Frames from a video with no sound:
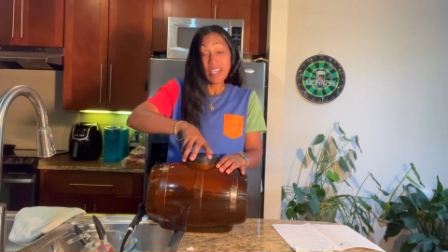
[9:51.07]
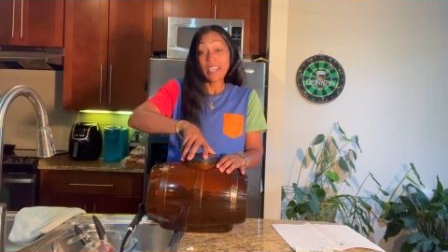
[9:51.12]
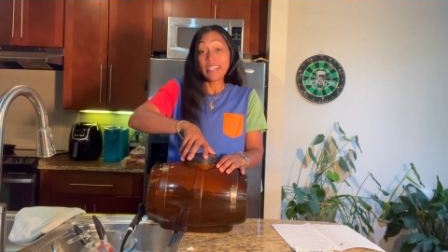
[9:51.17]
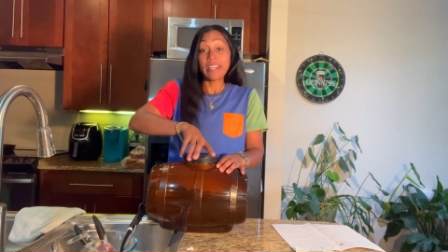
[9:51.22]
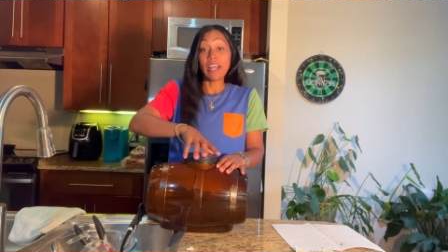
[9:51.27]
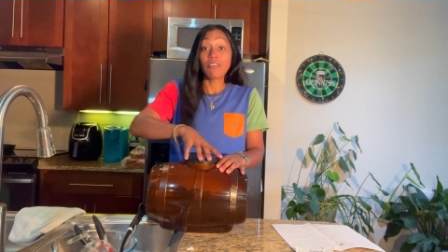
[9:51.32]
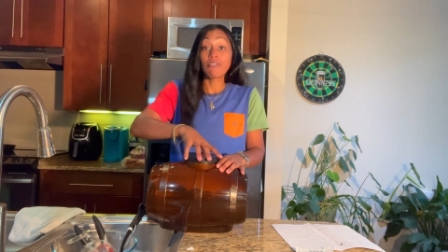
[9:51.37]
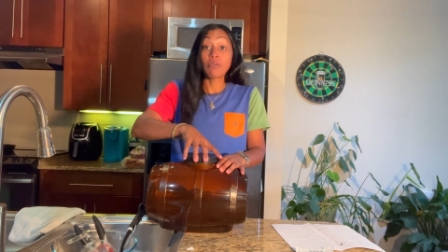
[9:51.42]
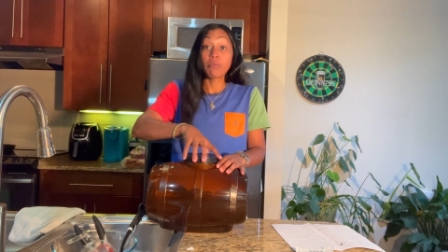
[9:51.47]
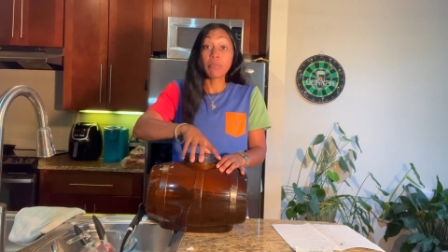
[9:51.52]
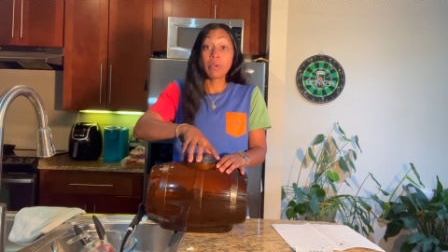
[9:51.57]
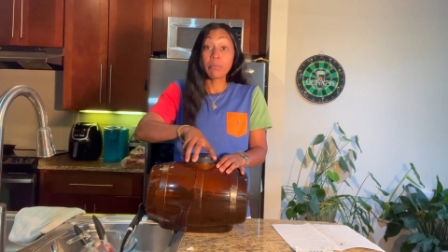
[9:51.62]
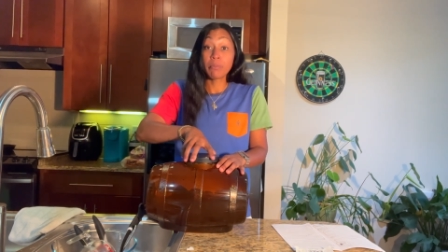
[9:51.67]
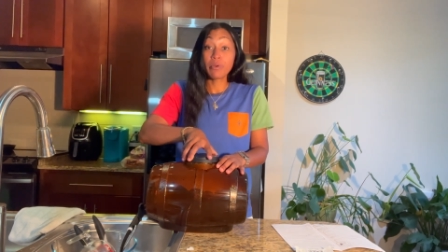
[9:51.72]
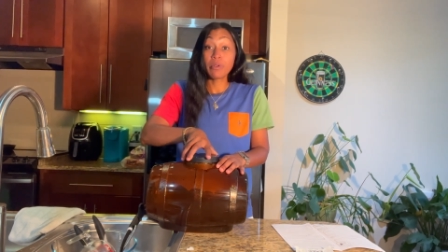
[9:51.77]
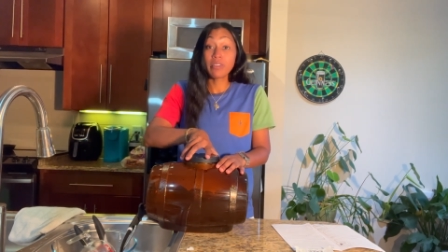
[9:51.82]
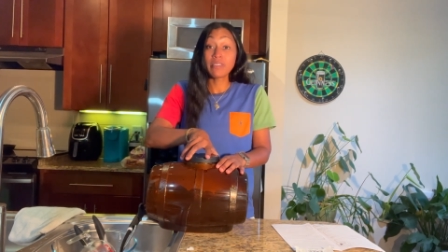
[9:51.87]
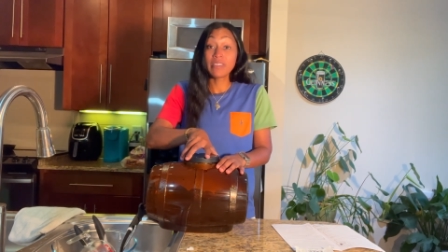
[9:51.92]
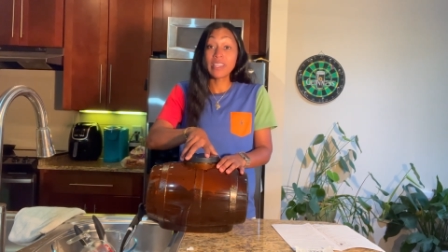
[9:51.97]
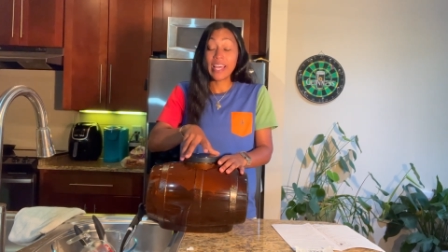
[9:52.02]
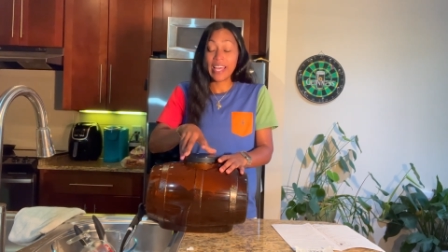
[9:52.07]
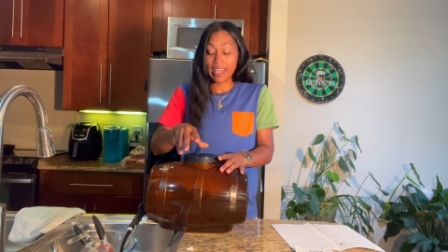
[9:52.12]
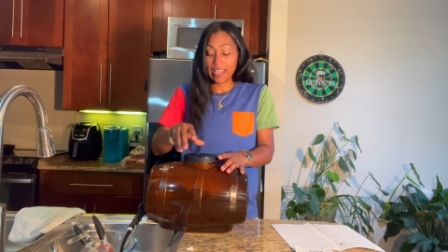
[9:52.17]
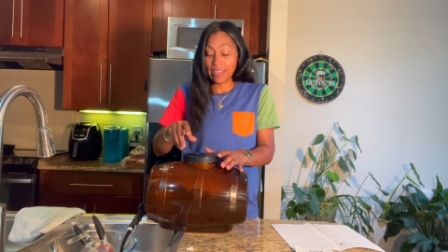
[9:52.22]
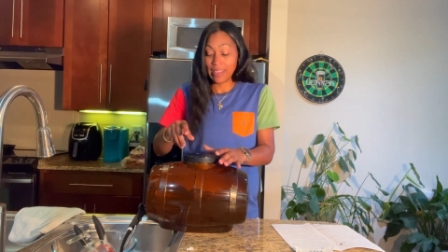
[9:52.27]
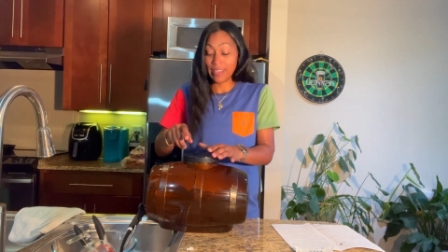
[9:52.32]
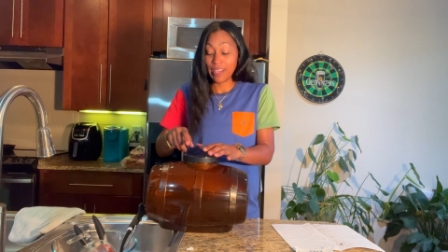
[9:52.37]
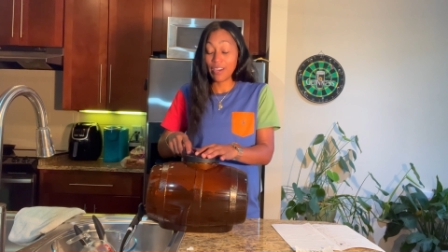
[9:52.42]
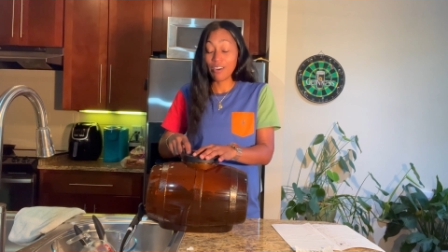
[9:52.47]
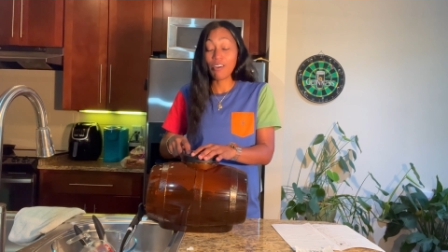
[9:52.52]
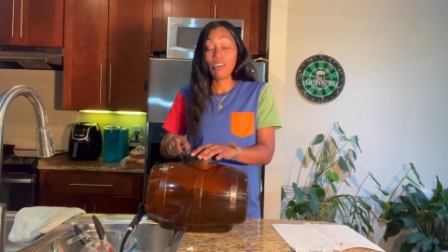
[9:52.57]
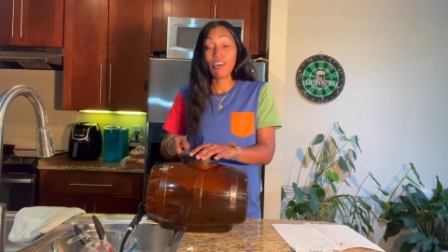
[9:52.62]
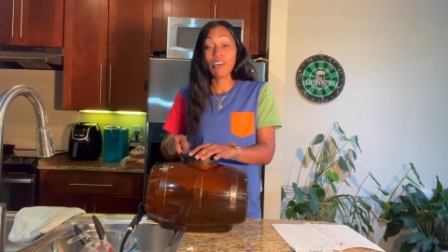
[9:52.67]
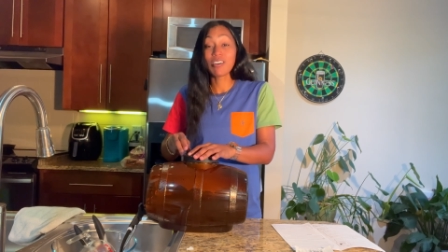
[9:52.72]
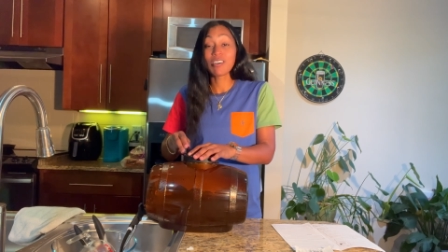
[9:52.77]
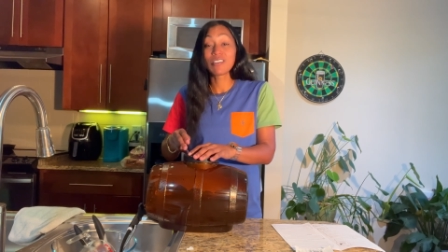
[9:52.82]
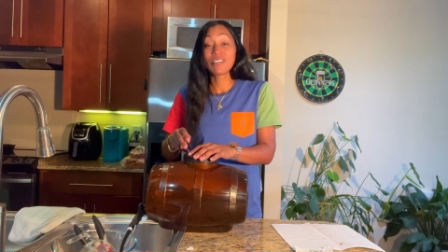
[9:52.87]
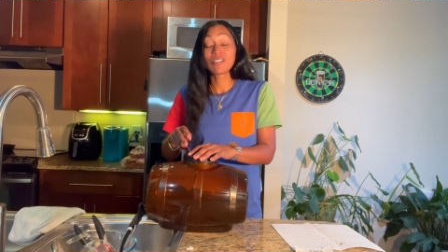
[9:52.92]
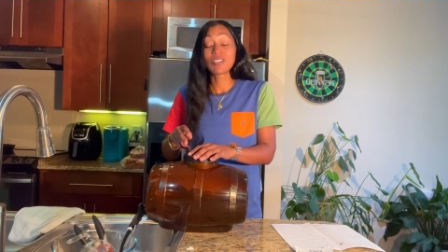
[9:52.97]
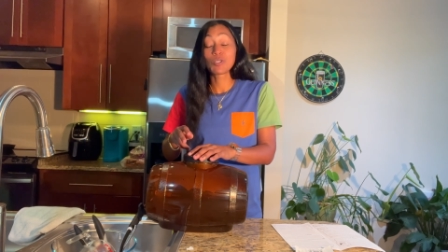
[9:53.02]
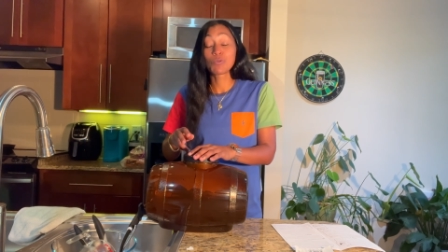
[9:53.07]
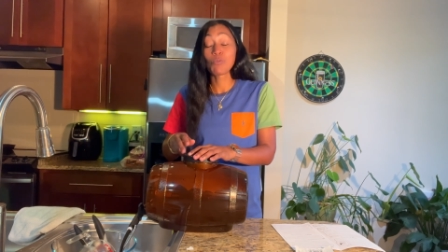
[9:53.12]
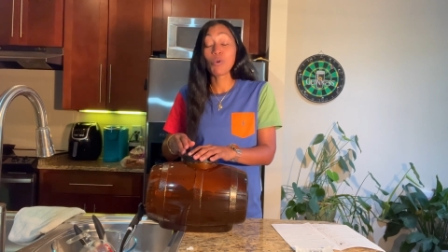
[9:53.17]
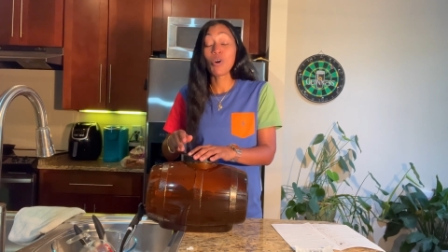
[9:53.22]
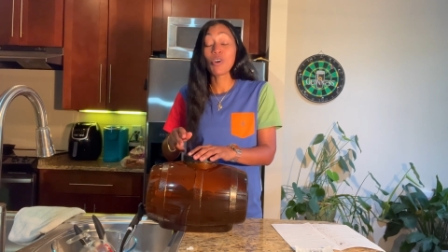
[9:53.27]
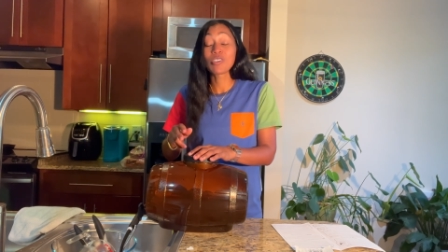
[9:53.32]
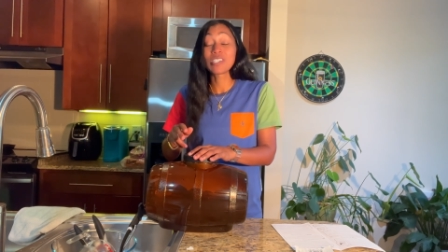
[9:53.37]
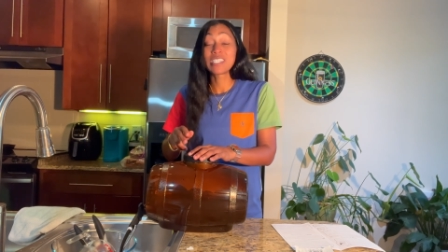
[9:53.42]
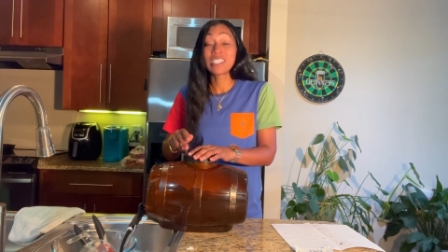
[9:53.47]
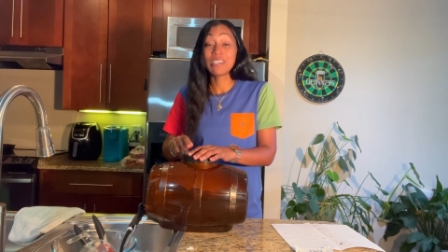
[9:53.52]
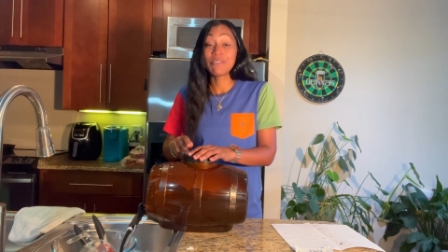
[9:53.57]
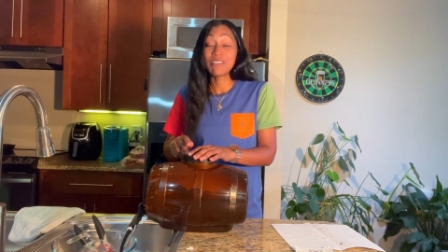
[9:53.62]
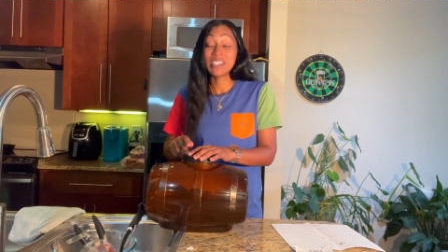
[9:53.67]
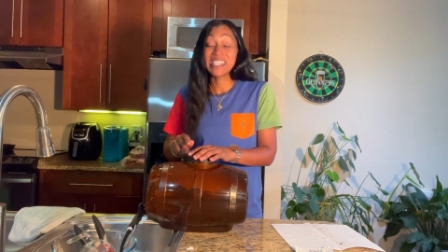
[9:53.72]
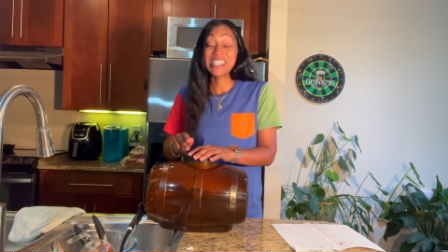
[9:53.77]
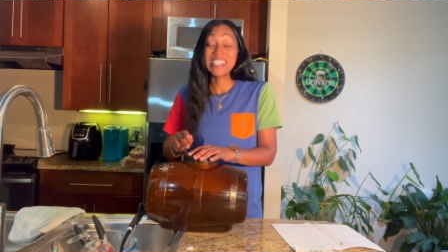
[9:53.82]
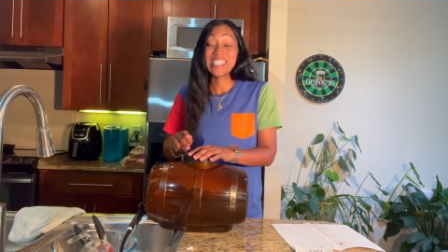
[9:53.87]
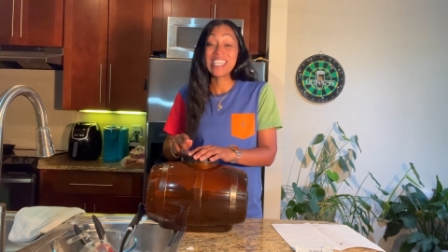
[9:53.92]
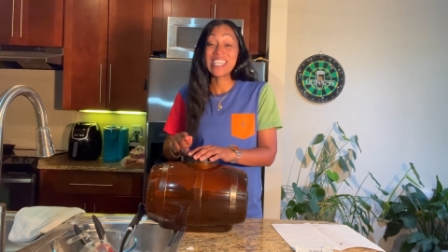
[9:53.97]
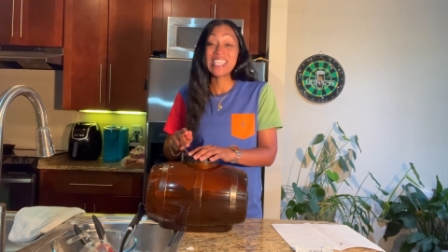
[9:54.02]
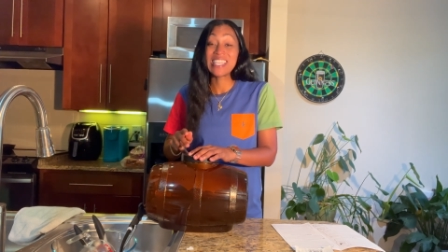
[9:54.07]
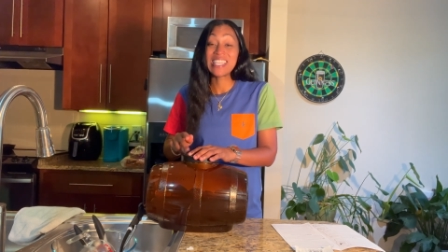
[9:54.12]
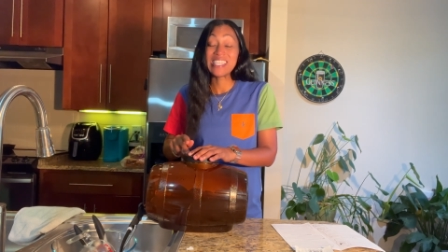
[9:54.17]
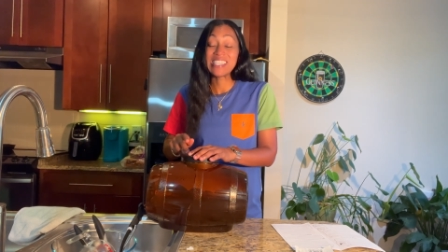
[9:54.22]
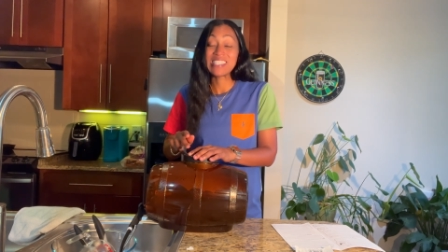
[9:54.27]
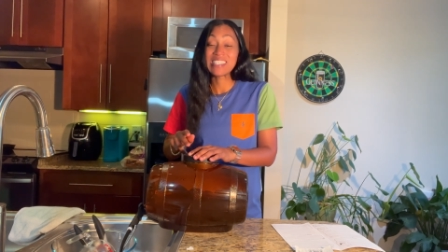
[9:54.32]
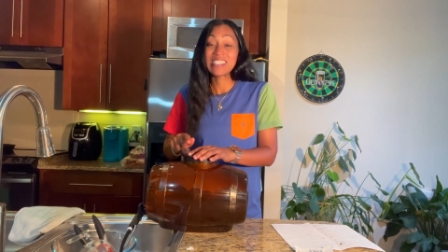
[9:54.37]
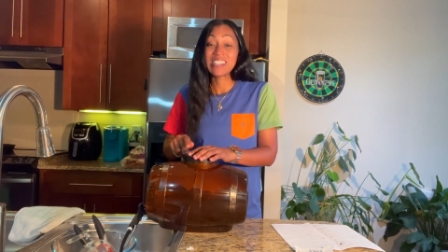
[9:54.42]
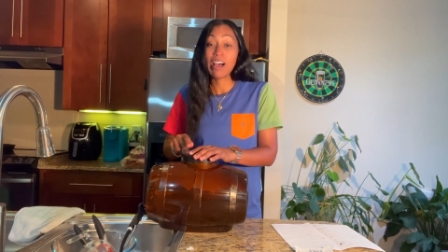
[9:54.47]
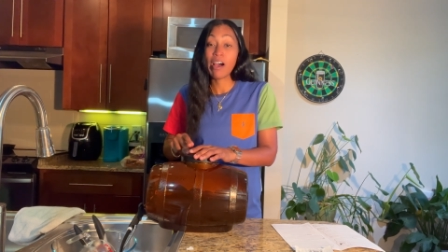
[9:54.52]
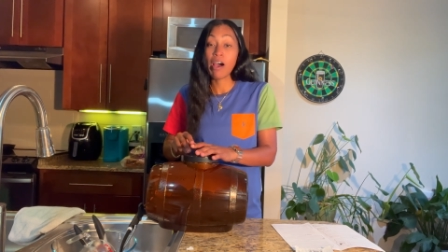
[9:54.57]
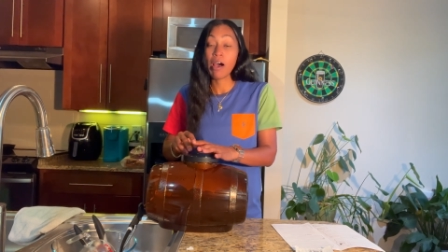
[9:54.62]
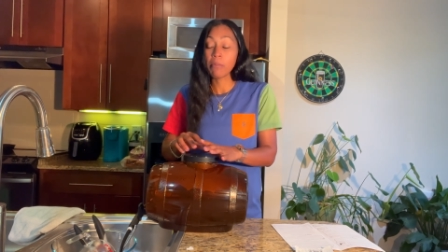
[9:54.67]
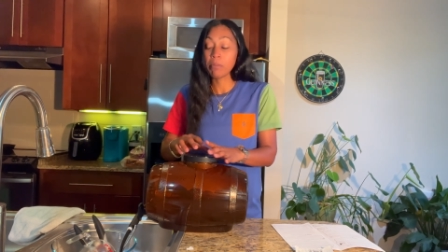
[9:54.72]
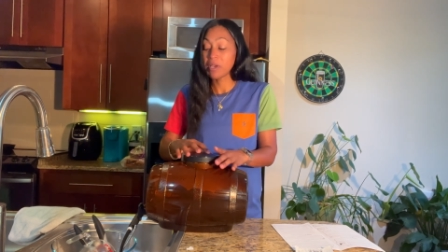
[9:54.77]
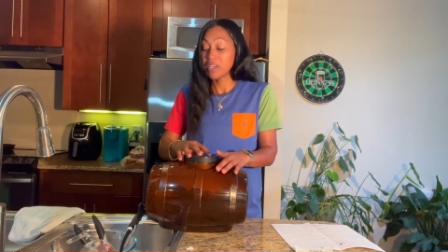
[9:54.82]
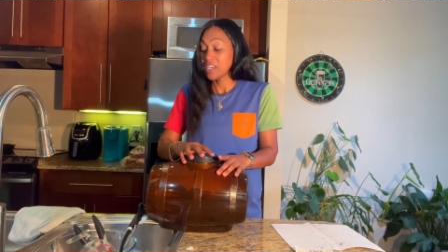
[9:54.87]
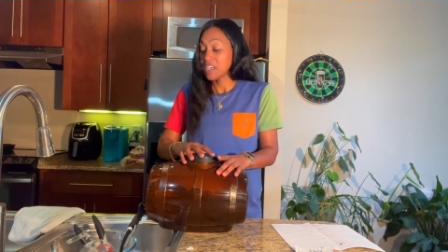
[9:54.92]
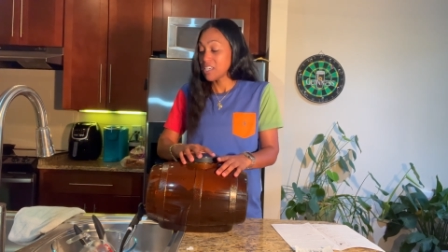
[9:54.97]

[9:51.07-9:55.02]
Now remember that there are small divots in this top.